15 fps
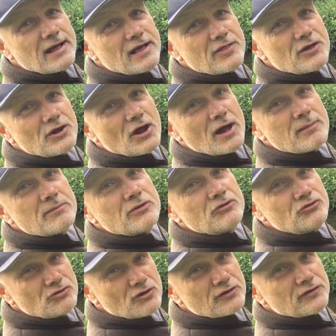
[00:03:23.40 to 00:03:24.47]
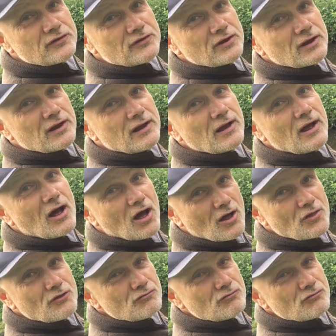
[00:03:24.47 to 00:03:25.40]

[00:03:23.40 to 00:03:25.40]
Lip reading: that I'm just on the